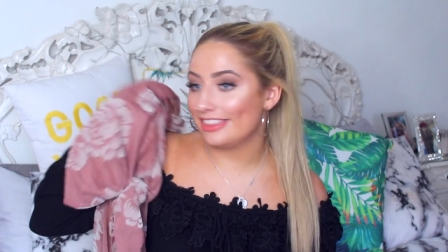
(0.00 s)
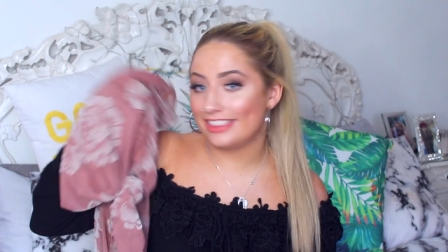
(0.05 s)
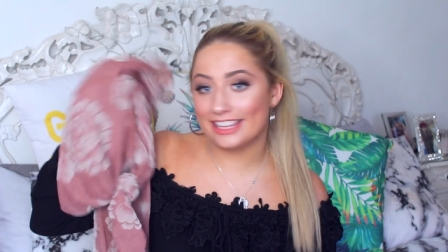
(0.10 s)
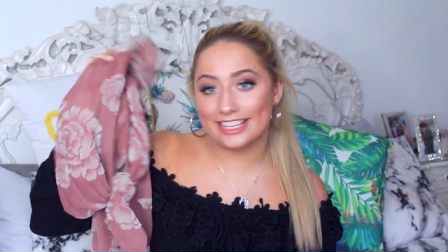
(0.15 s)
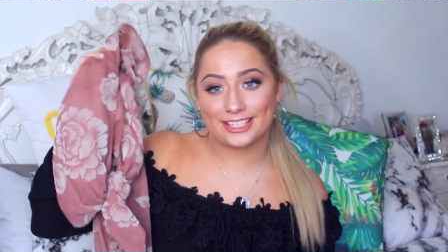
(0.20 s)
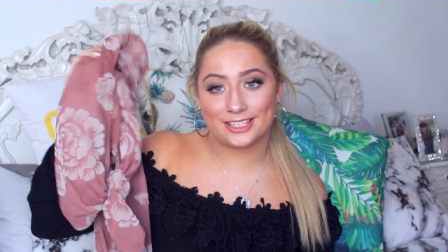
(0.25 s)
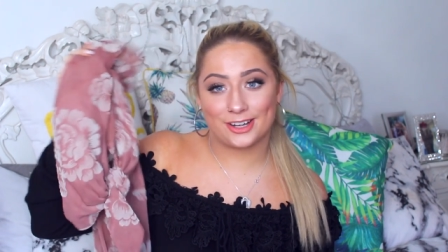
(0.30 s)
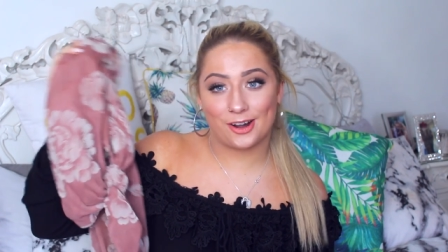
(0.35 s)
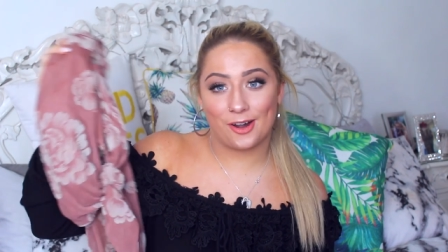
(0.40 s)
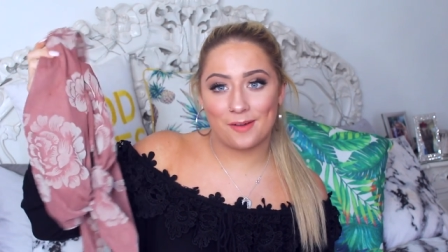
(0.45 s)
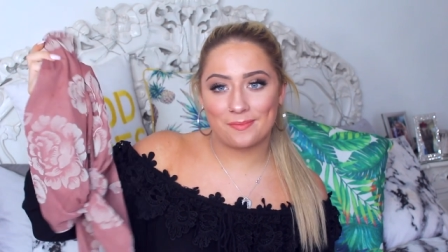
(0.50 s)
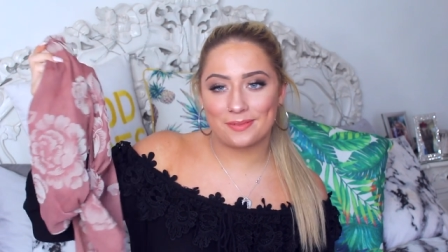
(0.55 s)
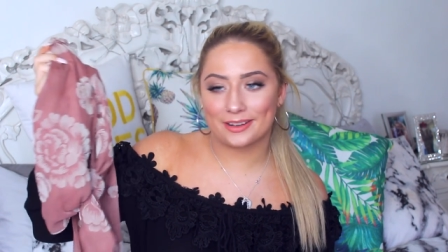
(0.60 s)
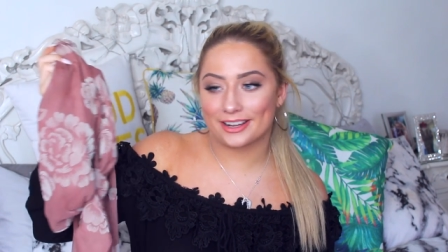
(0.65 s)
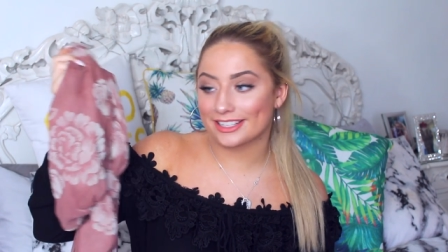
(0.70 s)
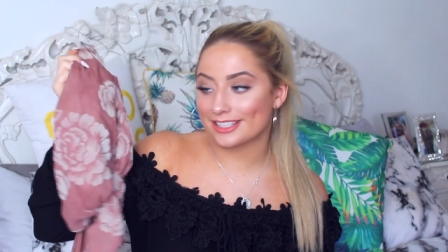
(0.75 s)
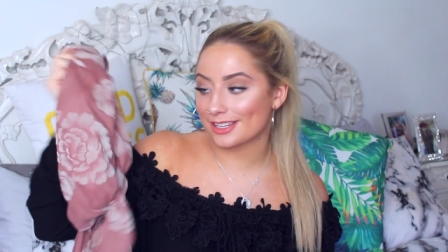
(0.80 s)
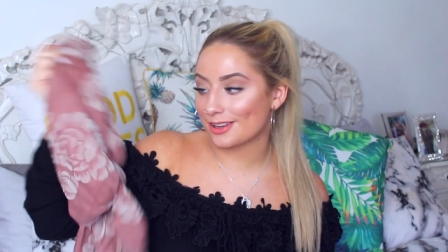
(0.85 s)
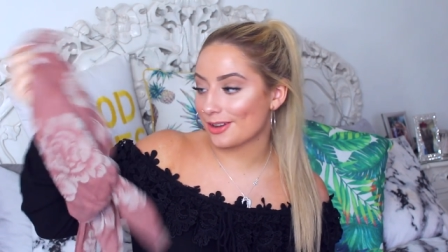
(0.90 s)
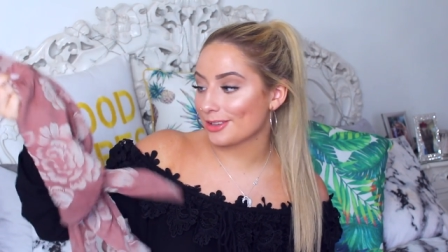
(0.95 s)
this top
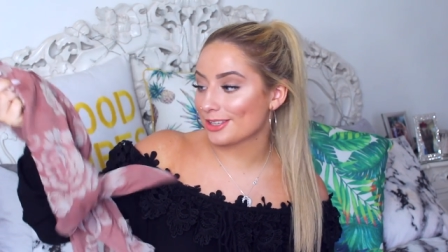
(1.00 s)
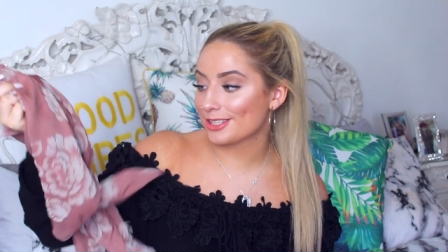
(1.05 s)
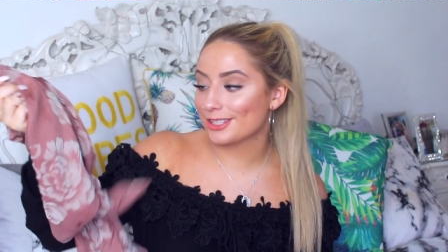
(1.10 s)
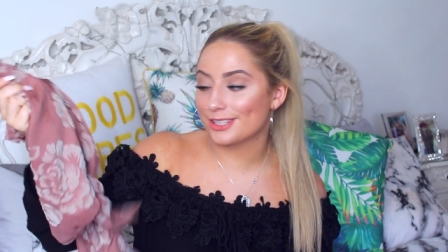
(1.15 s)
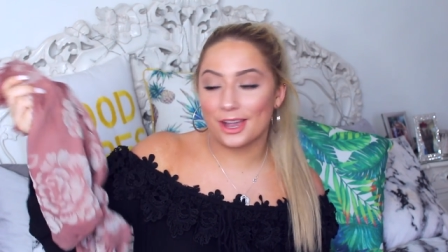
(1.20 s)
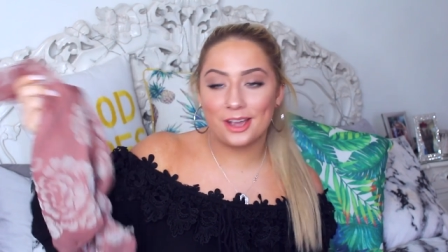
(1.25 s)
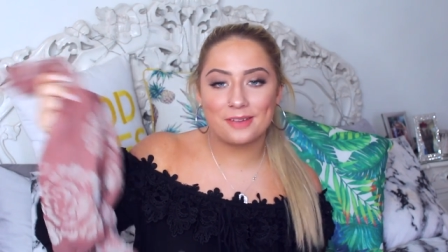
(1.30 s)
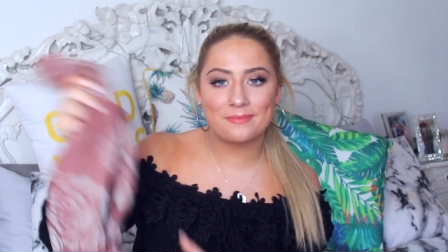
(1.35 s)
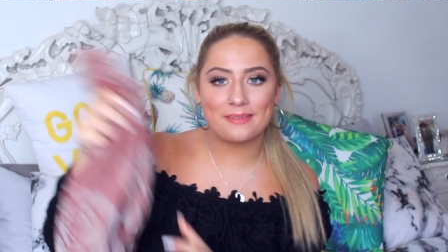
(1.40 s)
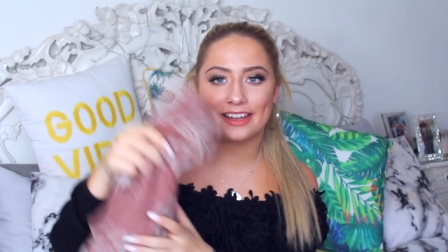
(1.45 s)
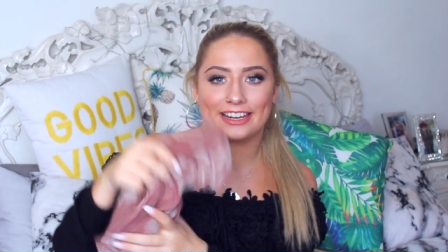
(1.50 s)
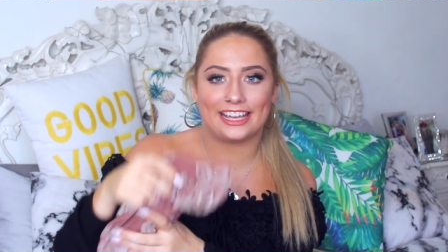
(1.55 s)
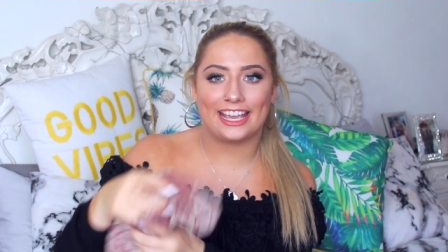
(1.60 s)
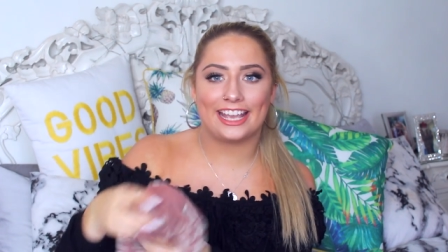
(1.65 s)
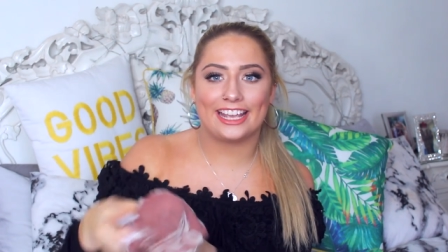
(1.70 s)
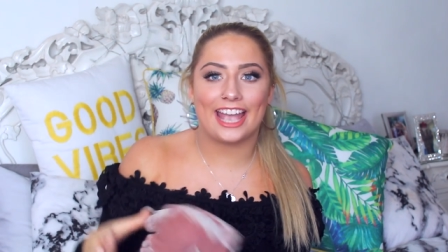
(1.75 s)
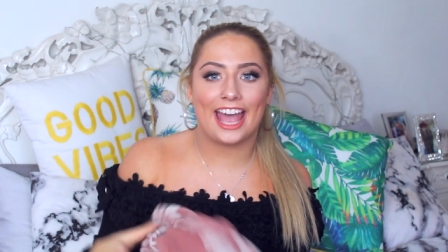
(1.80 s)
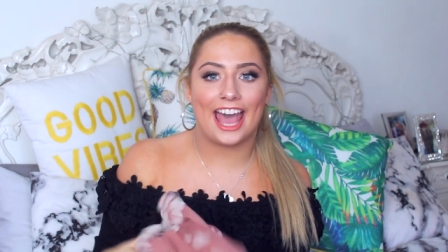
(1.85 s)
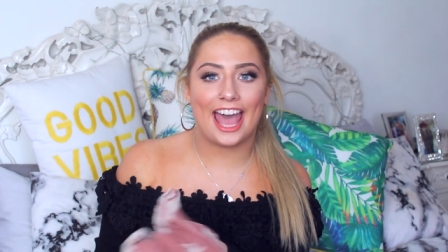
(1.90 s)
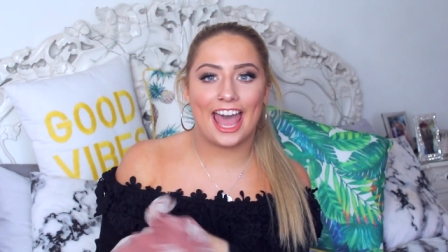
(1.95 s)
because I got so
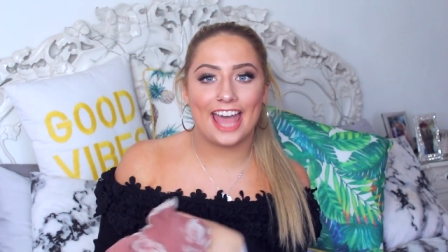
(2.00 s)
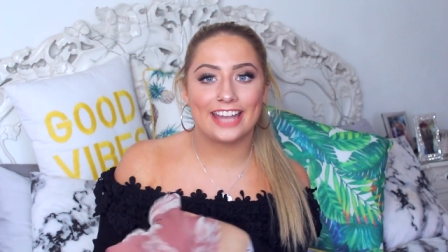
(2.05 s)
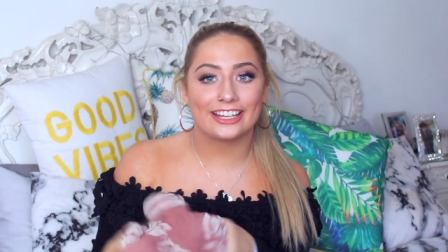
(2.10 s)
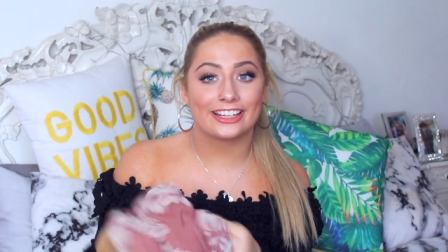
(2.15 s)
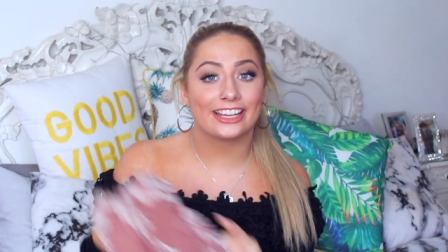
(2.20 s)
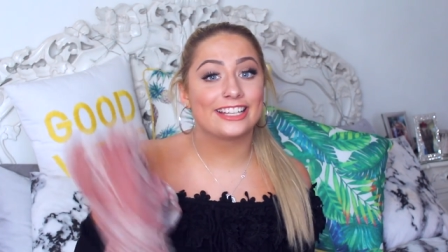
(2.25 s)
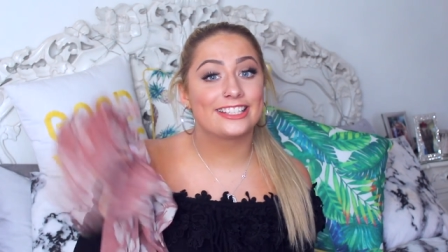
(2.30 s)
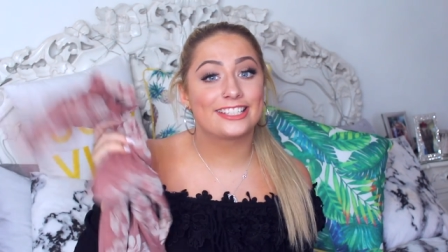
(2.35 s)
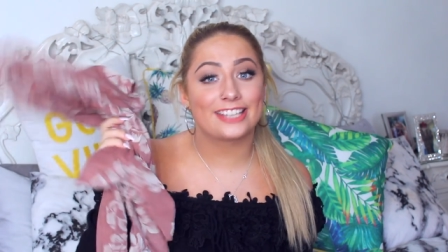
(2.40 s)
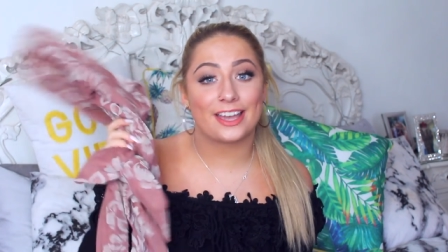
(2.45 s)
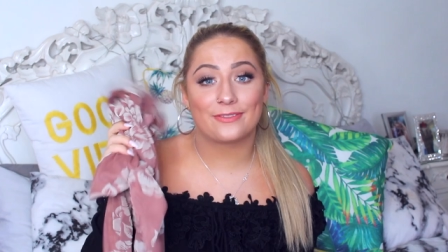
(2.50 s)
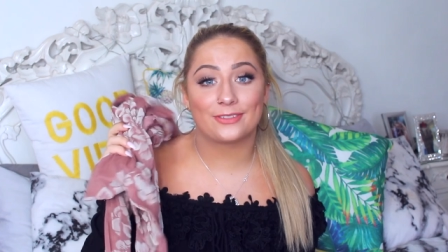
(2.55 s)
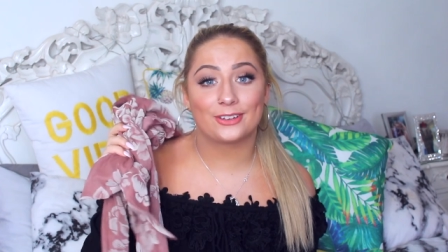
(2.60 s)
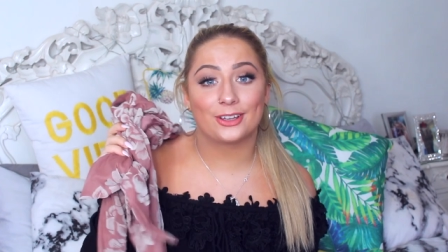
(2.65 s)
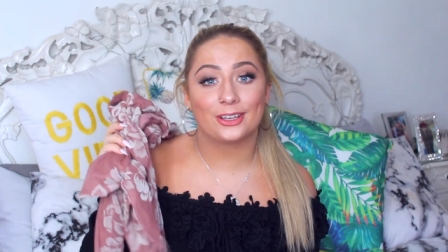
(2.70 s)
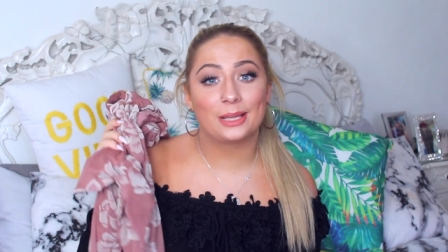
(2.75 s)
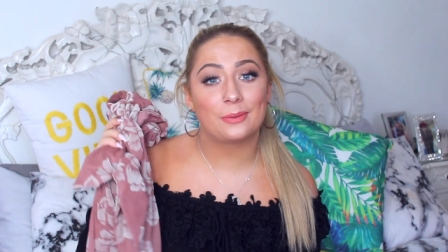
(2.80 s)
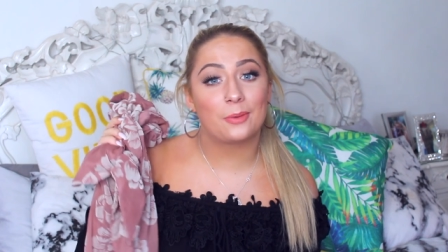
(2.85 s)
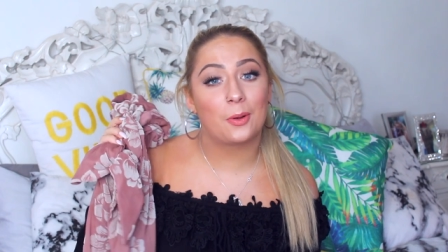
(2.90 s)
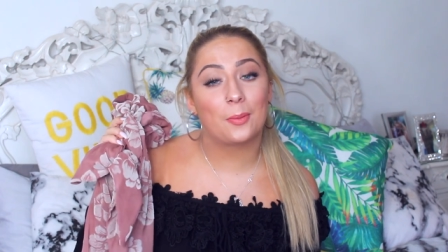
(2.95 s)
many and I
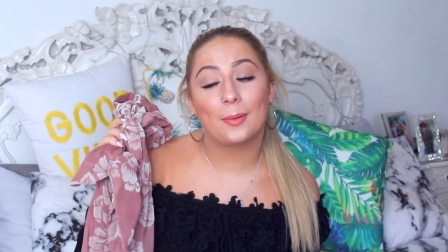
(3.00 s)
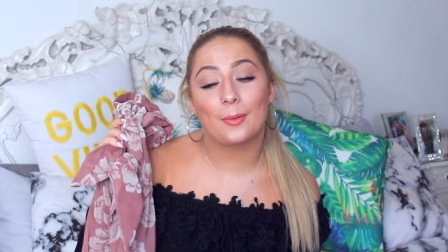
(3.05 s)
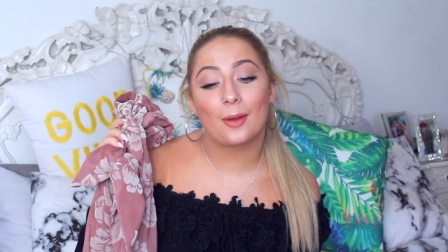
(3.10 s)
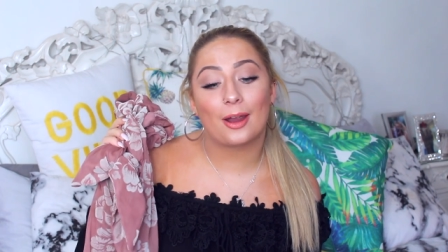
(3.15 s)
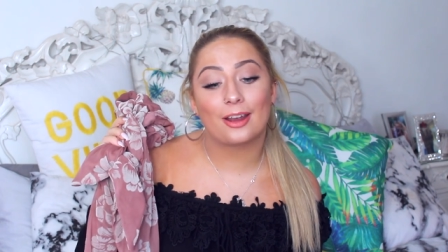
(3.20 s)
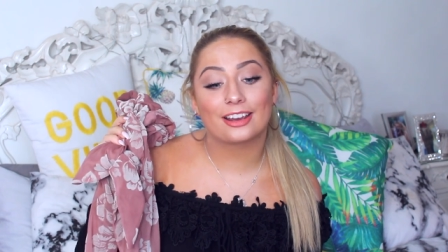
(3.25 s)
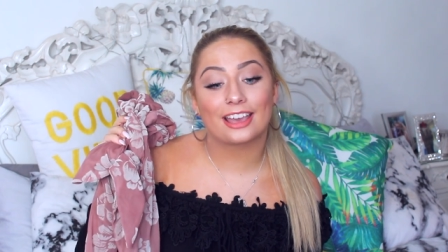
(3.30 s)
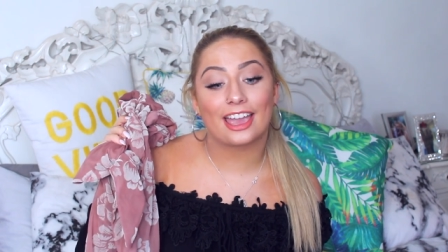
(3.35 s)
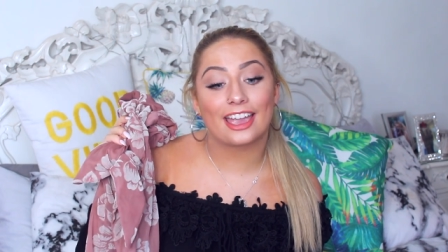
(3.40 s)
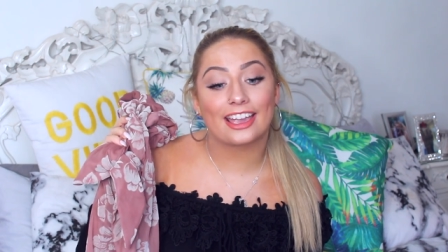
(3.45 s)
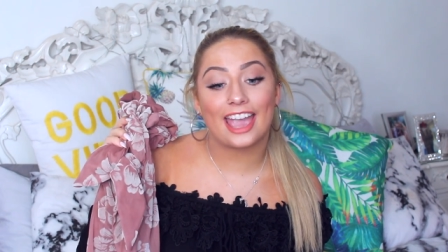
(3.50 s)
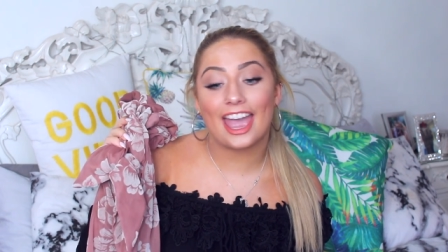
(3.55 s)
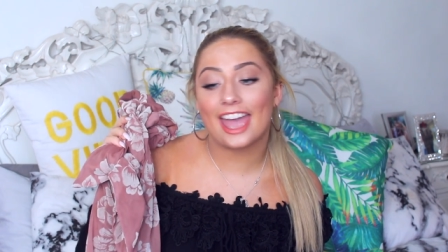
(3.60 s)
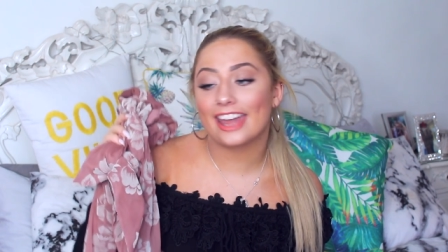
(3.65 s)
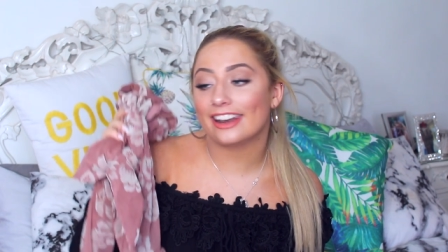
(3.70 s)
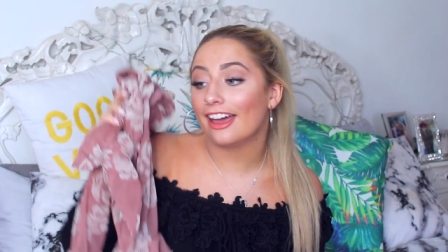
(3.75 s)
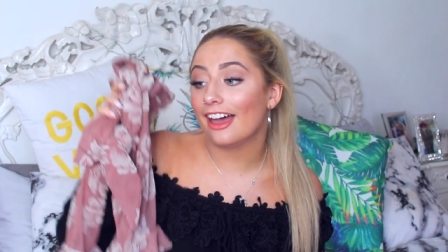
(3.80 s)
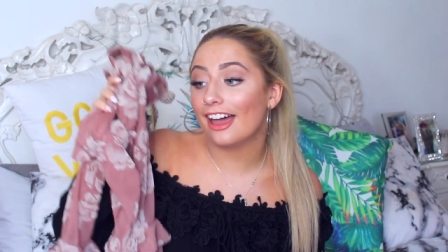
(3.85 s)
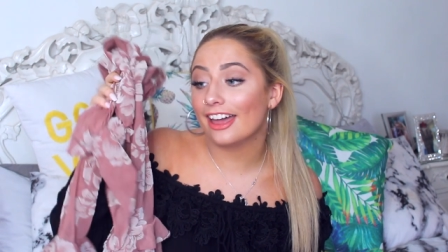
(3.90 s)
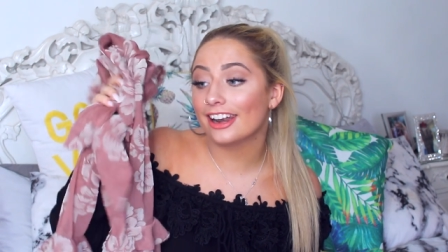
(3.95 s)
definitely will be wearing it again.